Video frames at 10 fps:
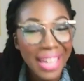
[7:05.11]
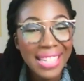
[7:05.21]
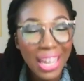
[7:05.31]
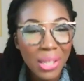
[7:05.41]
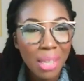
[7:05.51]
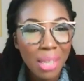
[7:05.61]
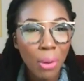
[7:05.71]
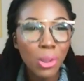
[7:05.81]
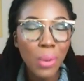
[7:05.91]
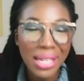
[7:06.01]
Tell us
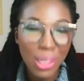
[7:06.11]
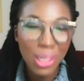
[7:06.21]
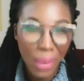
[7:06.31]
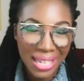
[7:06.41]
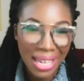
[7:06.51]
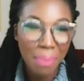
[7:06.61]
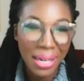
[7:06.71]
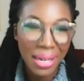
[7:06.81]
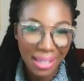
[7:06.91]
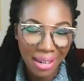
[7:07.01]
about 2020 in
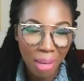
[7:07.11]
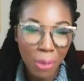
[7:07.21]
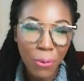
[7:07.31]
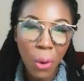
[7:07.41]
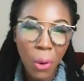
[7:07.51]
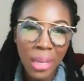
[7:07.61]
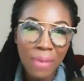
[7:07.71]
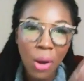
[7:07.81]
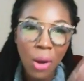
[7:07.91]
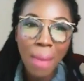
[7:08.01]
particular, before we
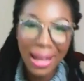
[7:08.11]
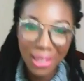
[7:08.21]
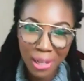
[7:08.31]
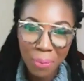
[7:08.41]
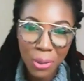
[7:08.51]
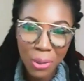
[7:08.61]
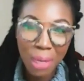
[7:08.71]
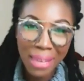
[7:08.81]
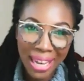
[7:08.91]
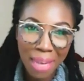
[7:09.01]
even go back to the
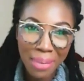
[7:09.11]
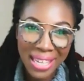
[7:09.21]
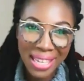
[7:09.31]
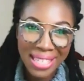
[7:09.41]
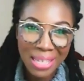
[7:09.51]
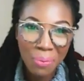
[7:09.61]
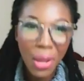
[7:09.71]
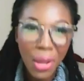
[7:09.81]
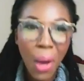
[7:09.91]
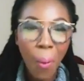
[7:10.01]
beginning piece.
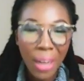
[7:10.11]
What